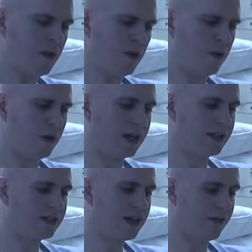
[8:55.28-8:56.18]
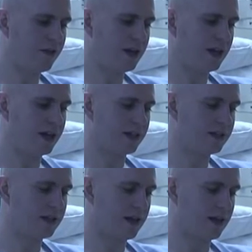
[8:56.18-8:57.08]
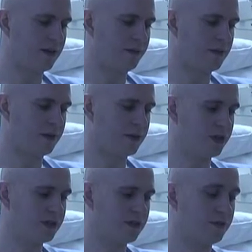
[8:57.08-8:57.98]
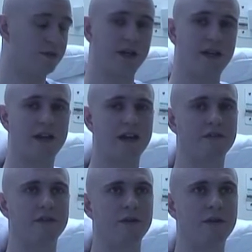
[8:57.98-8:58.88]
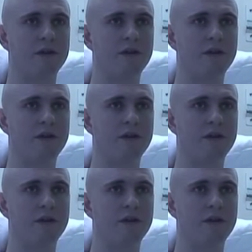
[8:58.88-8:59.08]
All I can say really is that I'm just really thankful